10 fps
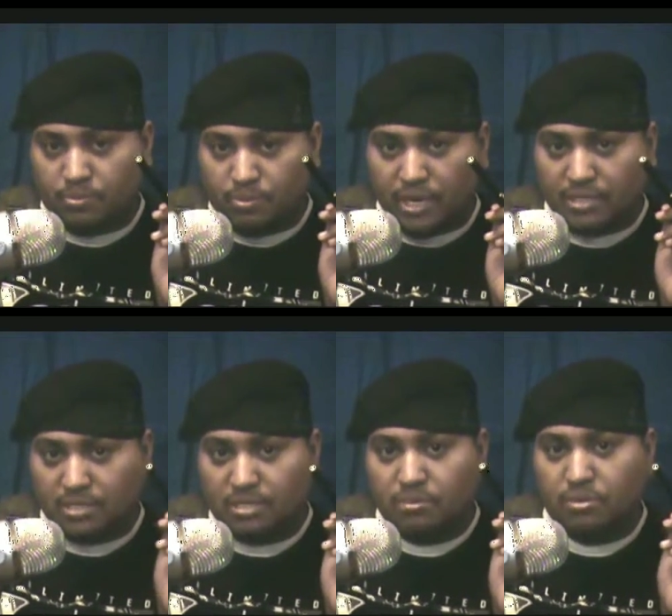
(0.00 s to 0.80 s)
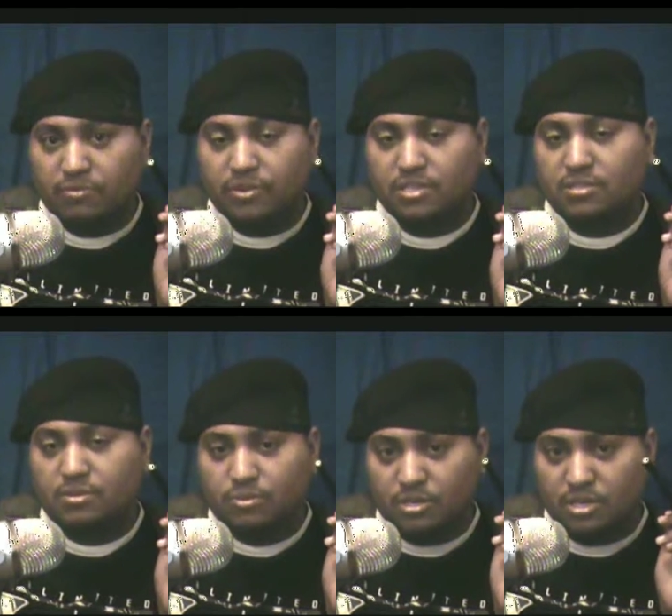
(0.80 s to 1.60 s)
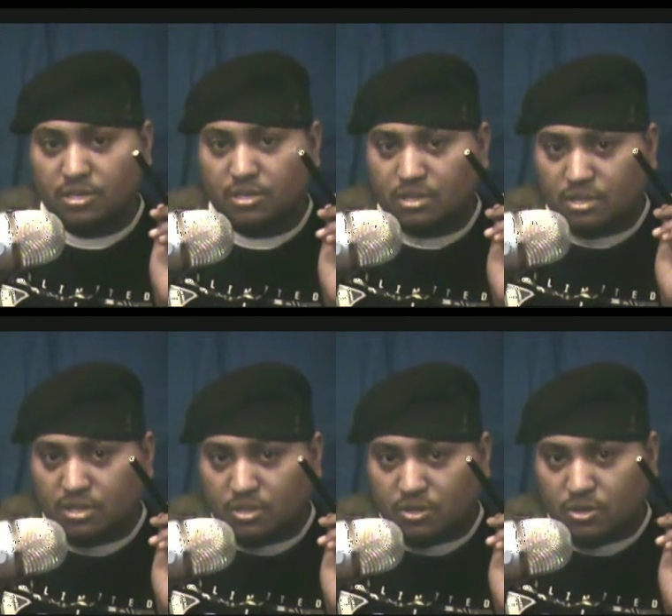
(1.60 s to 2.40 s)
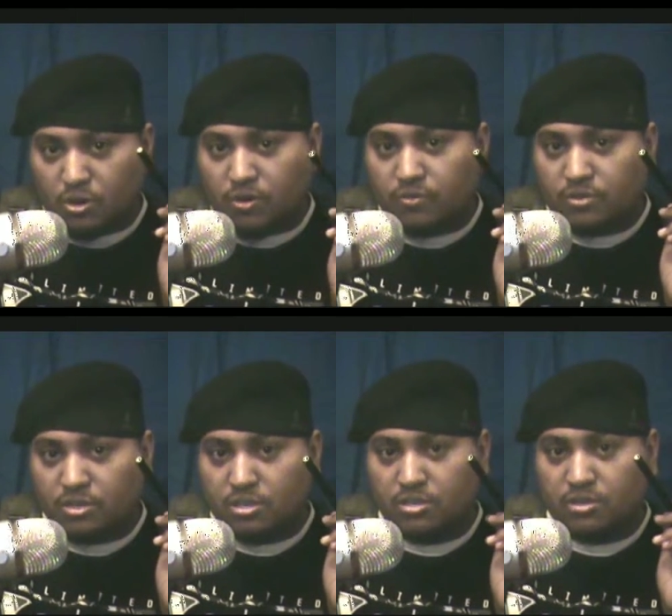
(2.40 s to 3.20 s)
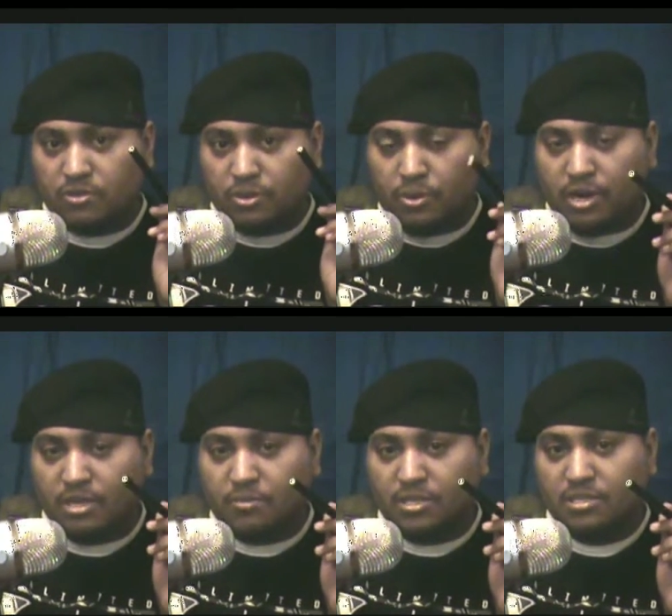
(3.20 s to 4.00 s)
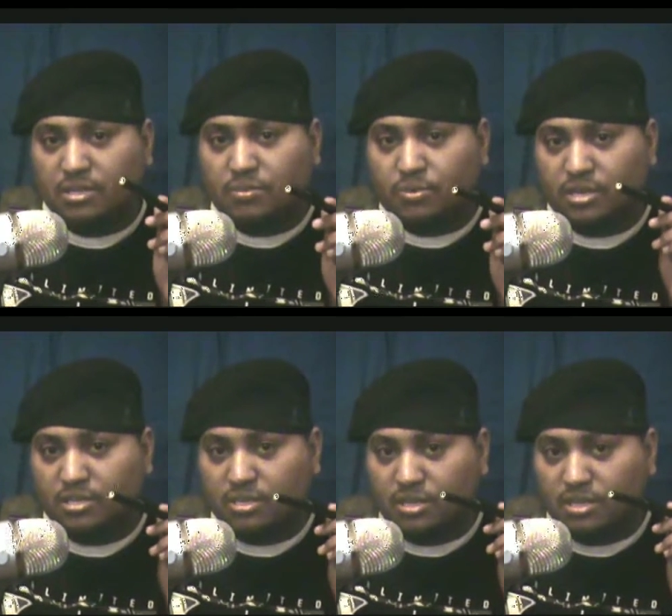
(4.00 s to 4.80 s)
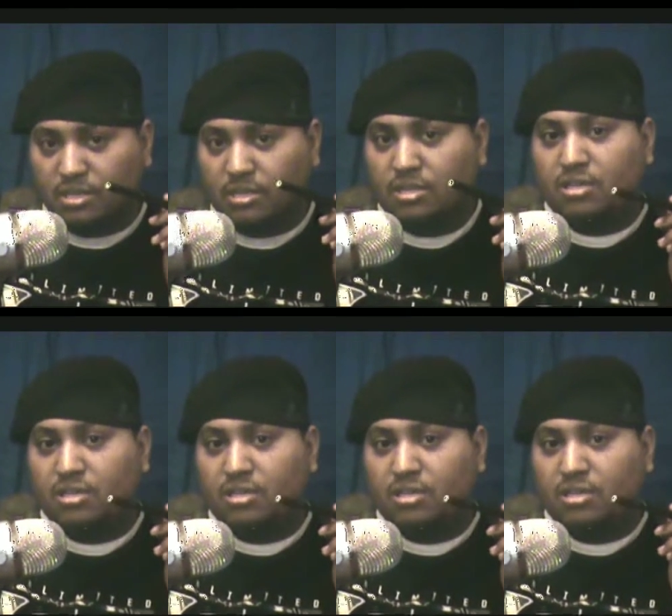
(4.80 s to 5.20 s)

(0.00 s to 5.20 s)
practicing professor will go over the requirements and what is going to